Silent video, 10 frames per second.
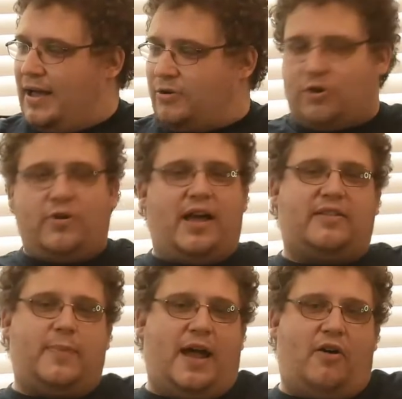Don't
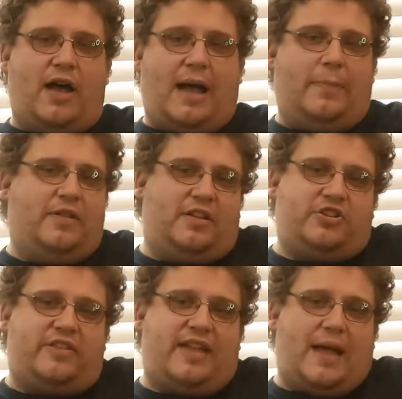ask me how it happens, it
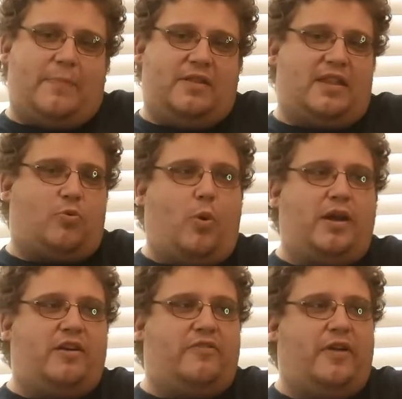just happens. It's
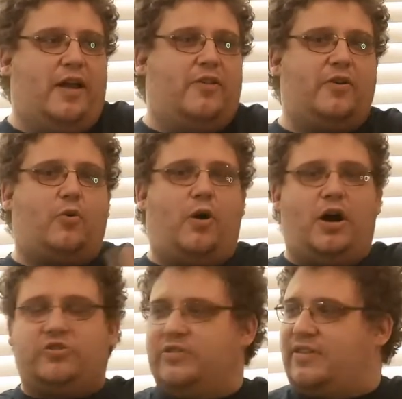one of the
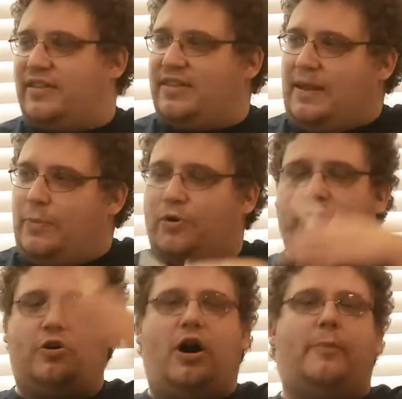quadrants. It's the
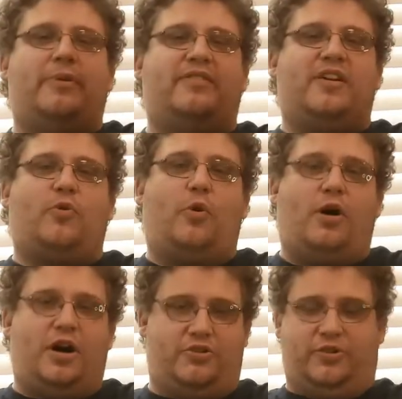polar opposite
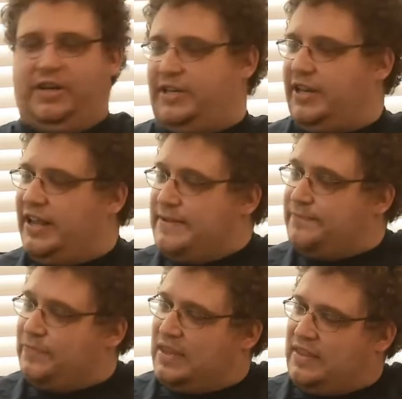quadrant.
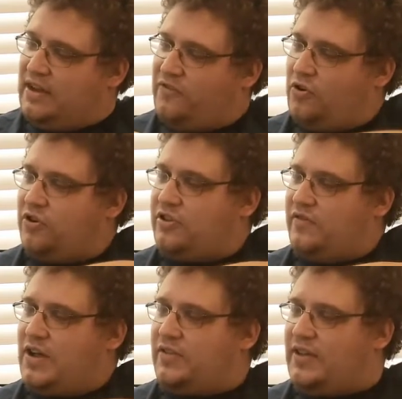Then of course
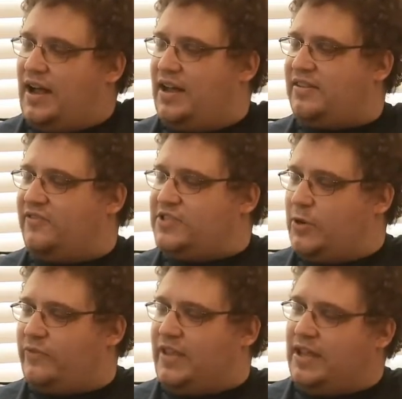you've got the
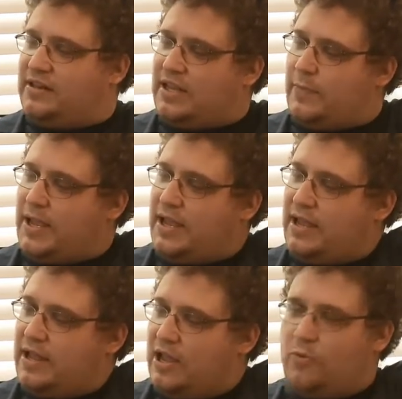ISFJ with the
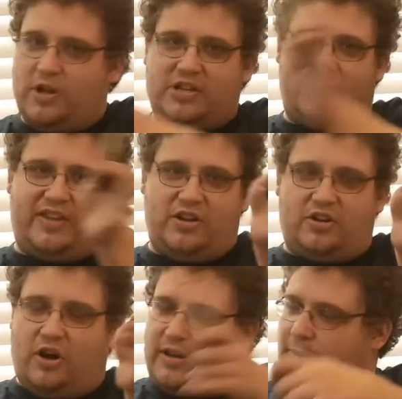ENTP, which I've seen
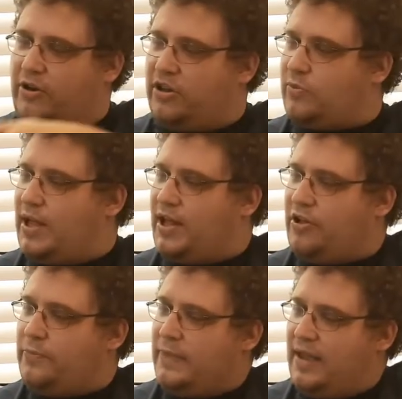talked about as
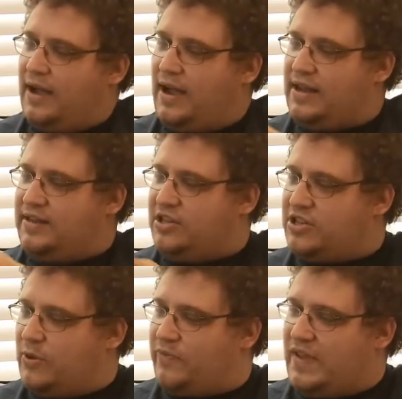well.
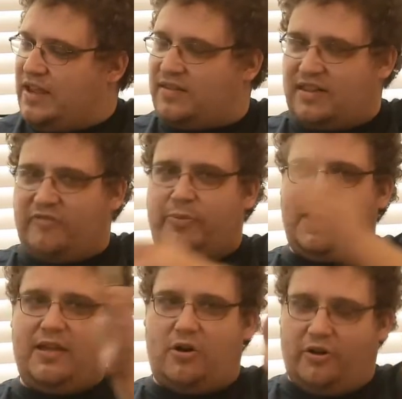INTJ with the
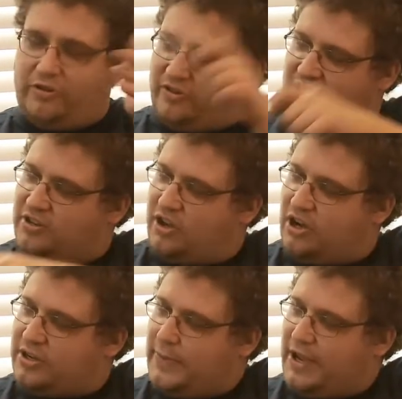ESFP, also seen
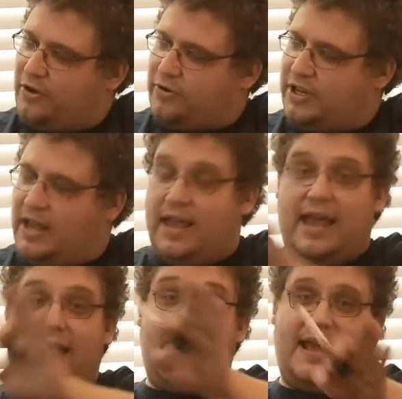talked about.
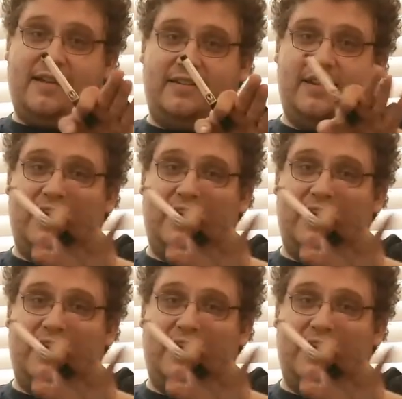And